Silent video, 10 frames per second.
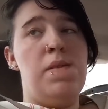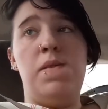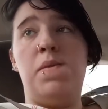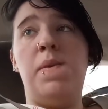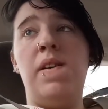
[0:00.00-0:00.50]

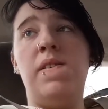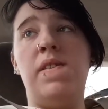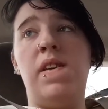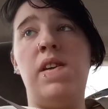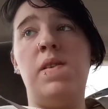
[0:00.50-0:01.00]
I'm just waiting
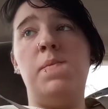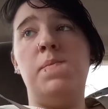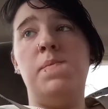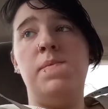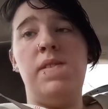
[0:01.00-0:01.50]
on
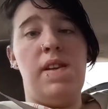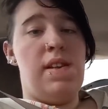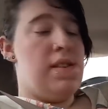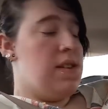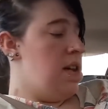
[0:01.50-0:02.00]
him
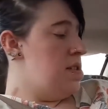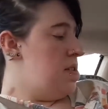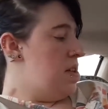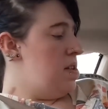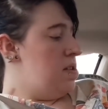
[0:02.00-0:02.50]
and his
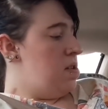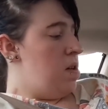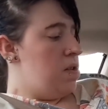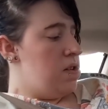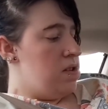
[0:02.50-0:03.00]
cousin to get them
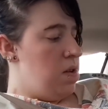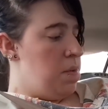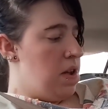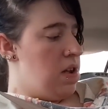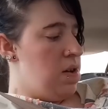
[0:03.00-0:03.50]
talking
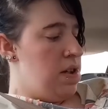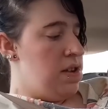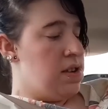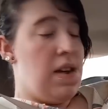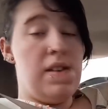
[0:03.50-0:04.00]
so we can go
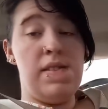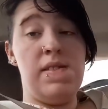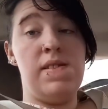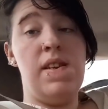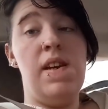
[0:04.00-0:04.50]
to his
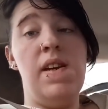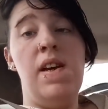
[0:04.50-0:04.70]
cousin's.